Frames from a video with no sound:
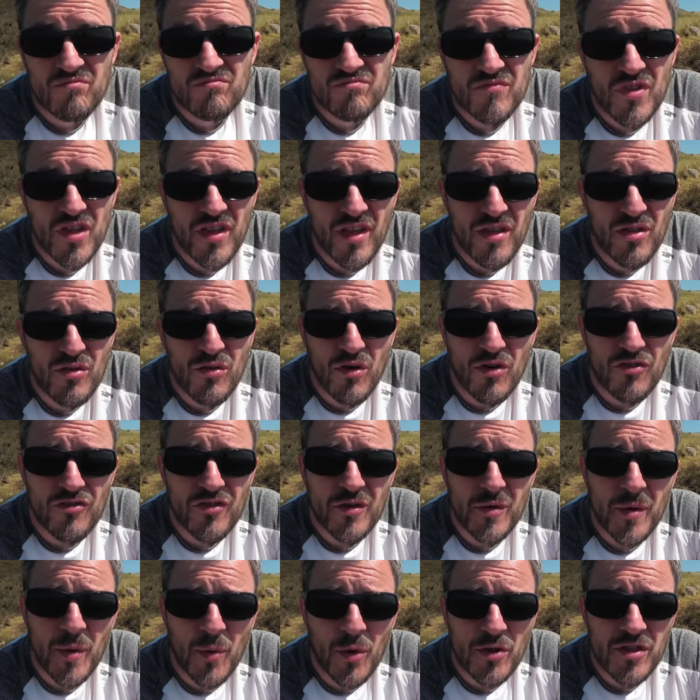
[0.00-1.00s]
So that's all I
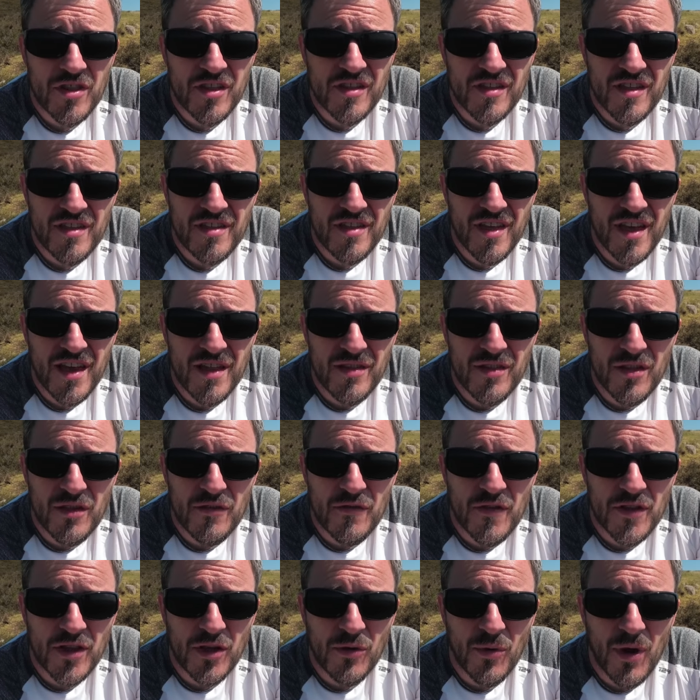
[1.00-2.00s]
really wanted to say in this
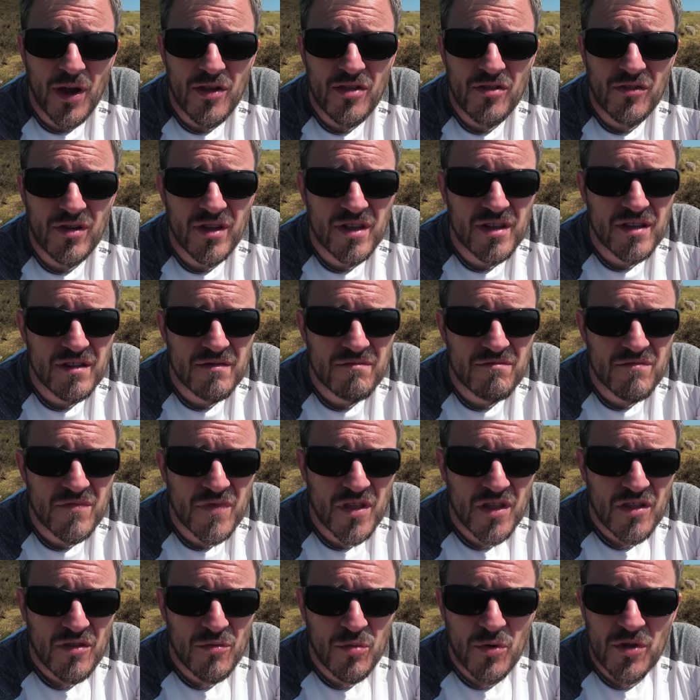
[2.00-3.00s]
video, actually.
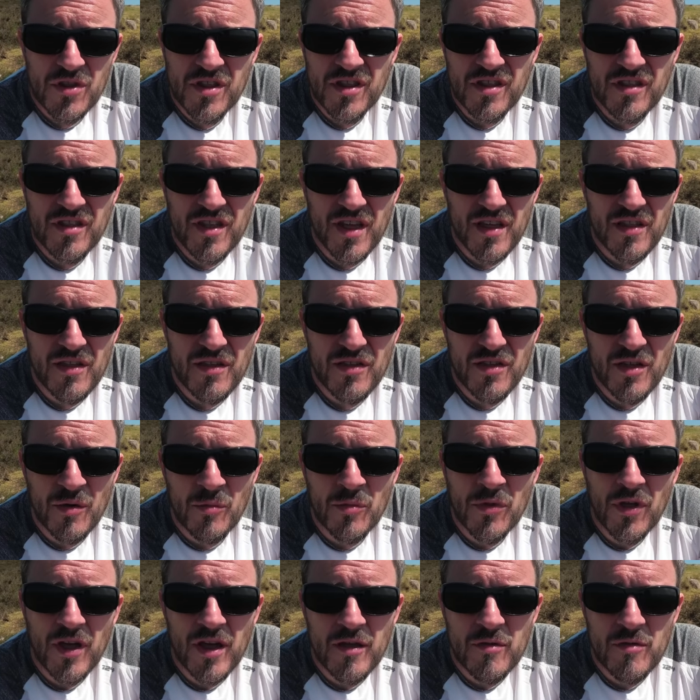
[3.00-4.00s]
Just wanted to say that
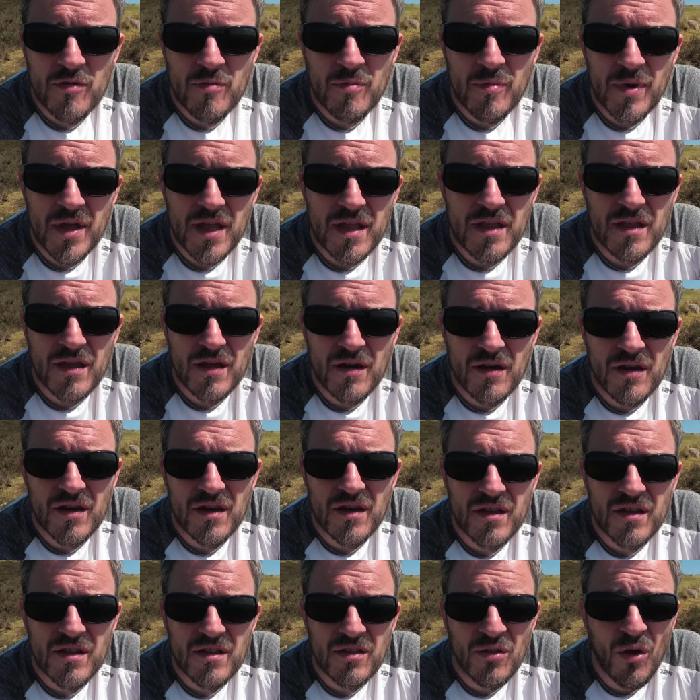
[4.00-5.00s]
sometimes being
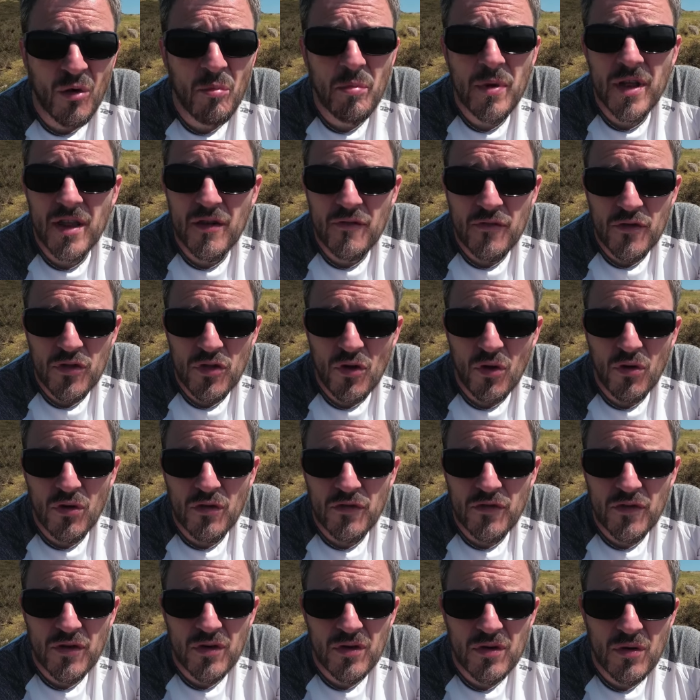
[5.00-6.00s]
not being a
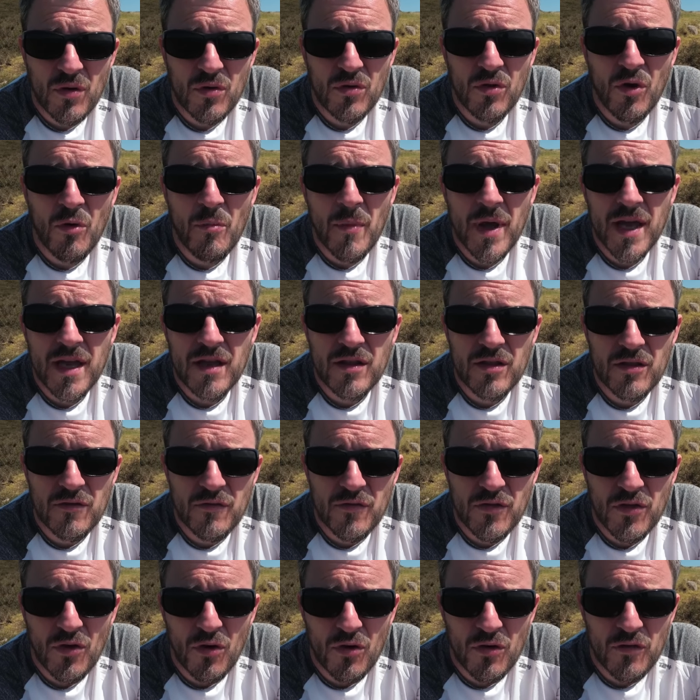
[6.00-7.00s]
photographer or not making your
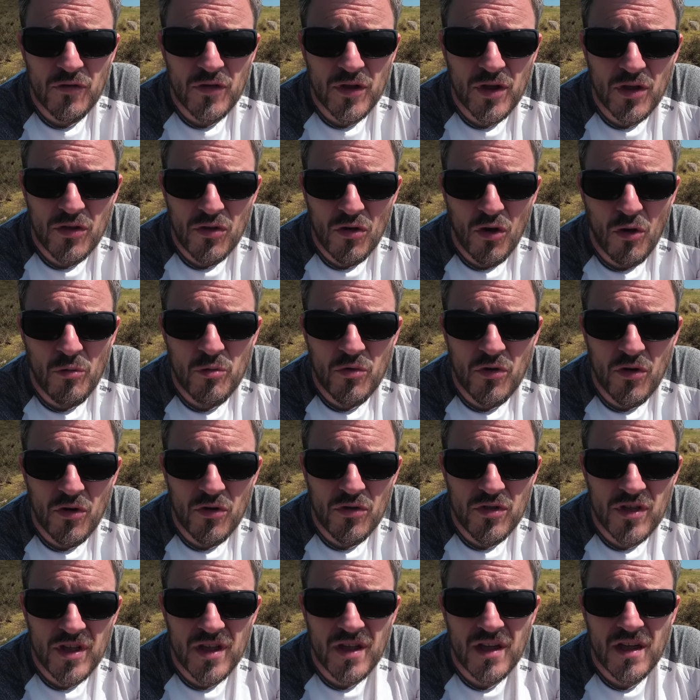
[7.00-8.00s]
photography your top
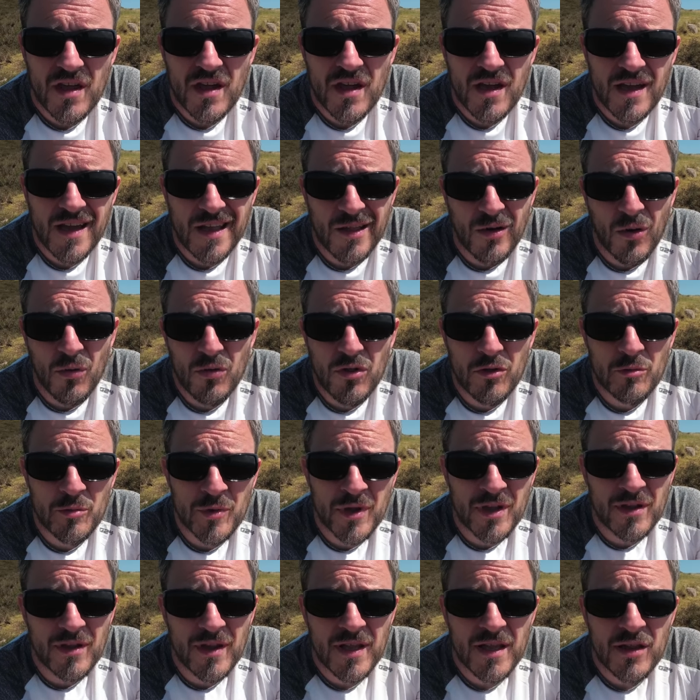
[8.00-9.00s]
priority can
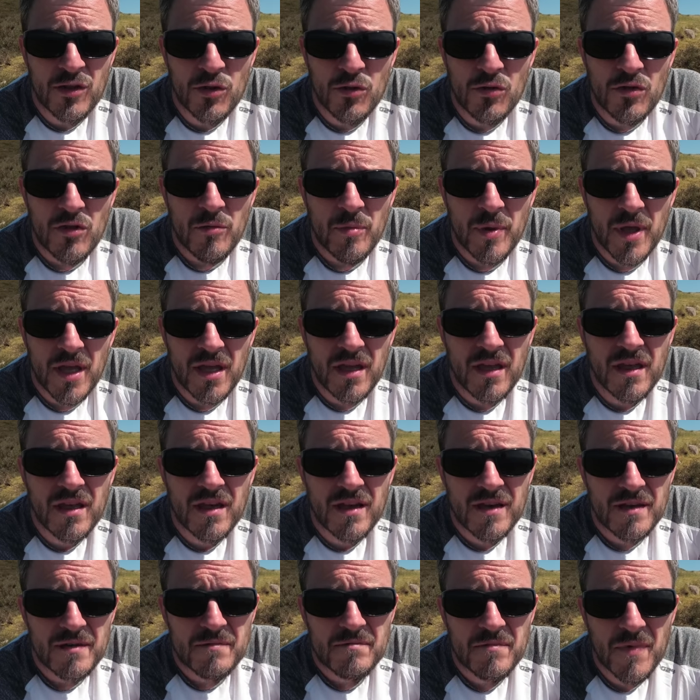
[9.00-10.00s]
ultimately lead you to be
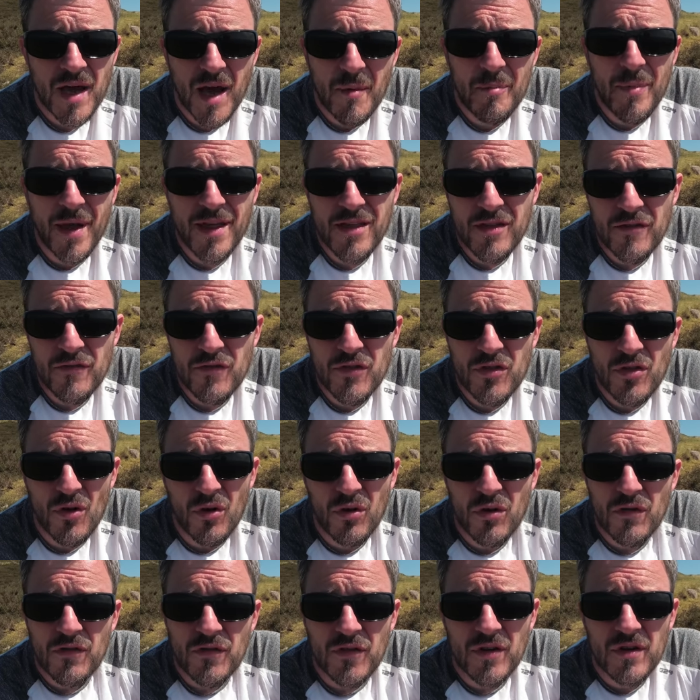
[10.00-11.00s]
a better
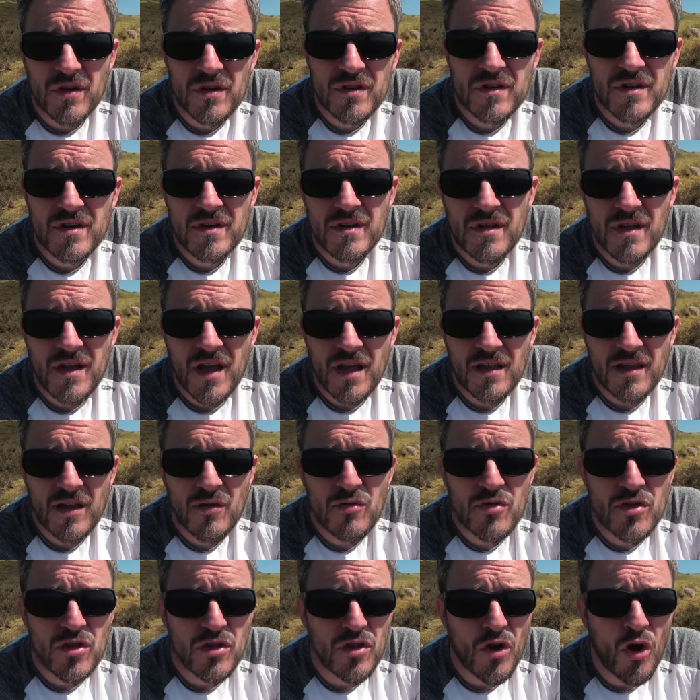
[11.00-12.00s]
photographer
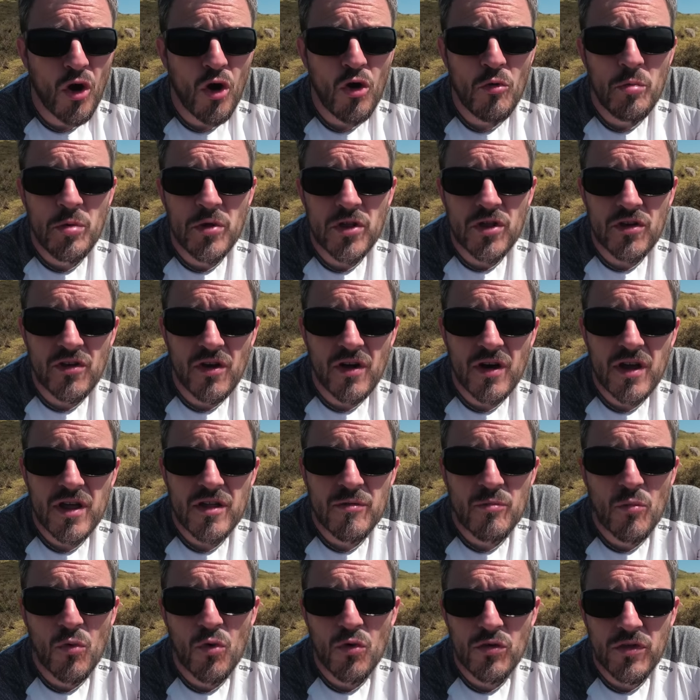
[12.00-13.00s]
allows you to open your
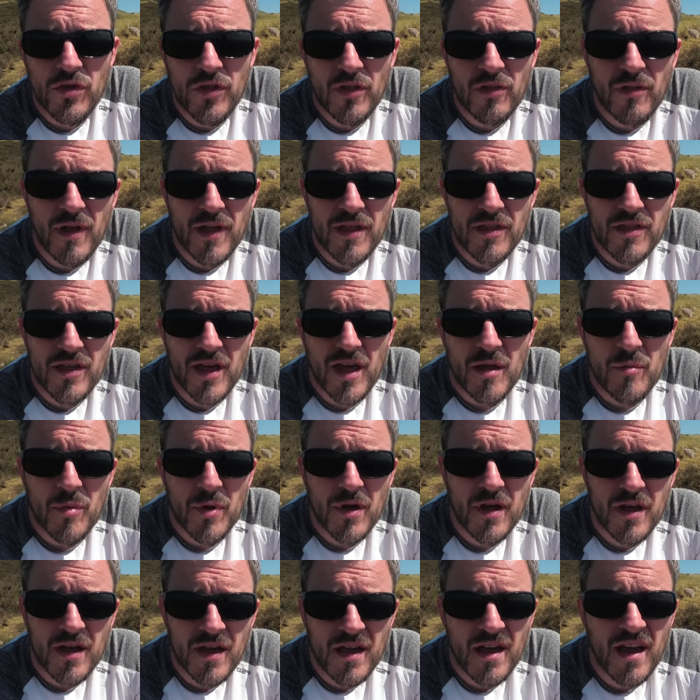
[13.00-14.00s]
eyes more to the landscape
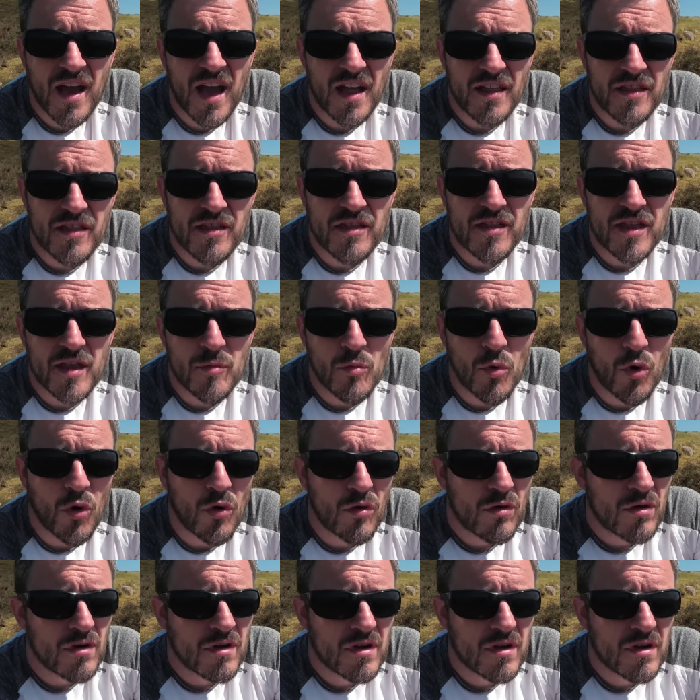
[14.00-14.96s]
and see more.